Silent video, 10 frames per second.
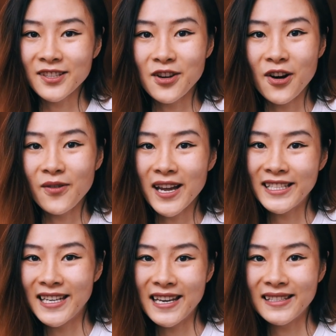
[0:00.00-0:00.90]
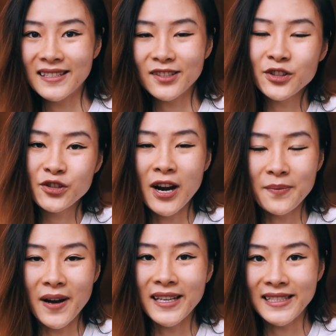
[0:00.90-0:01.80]
you know, I did his stripe
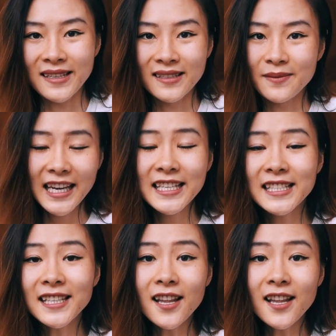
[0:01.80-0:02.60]
idea. He does a